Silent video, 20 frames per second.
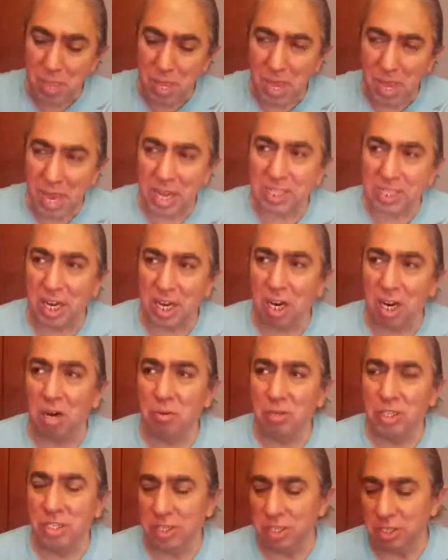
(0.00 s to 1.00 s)
as I
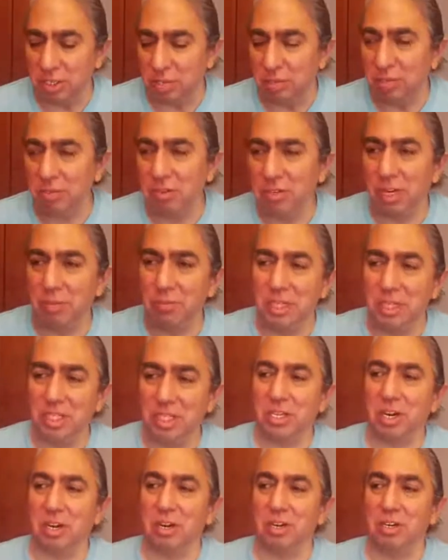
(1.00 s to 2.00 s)
always do, let me
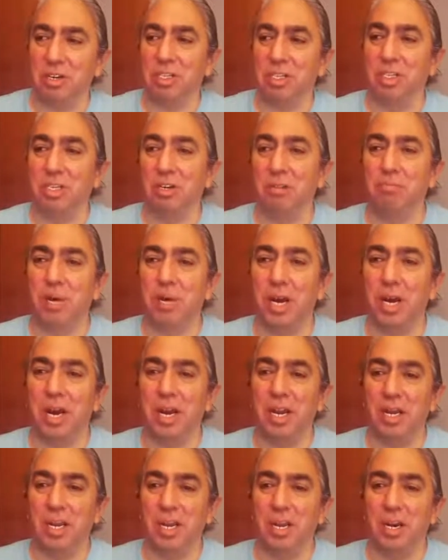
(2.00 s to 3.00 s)
start by